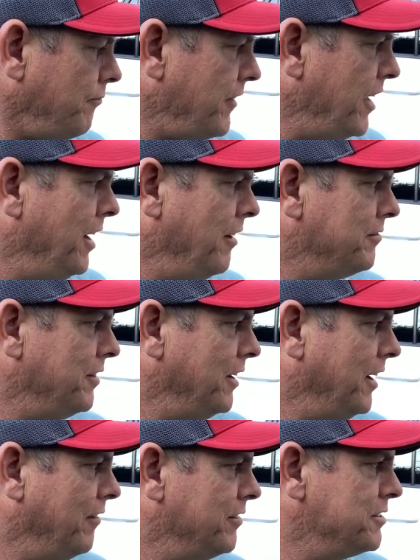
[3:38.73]
And
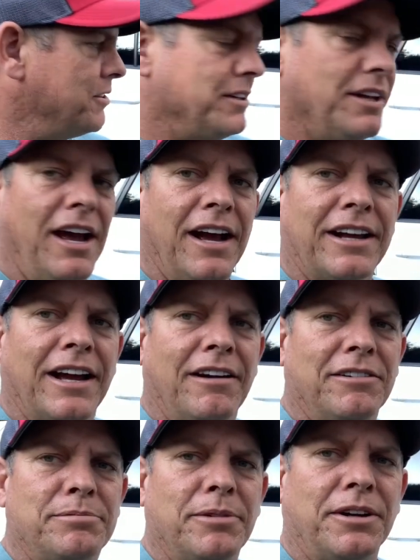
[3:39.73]
I've enjoyed the heck out of it.
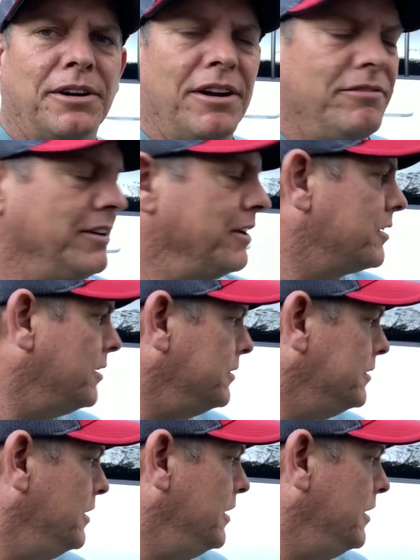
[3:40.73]
It's been a great vehicle.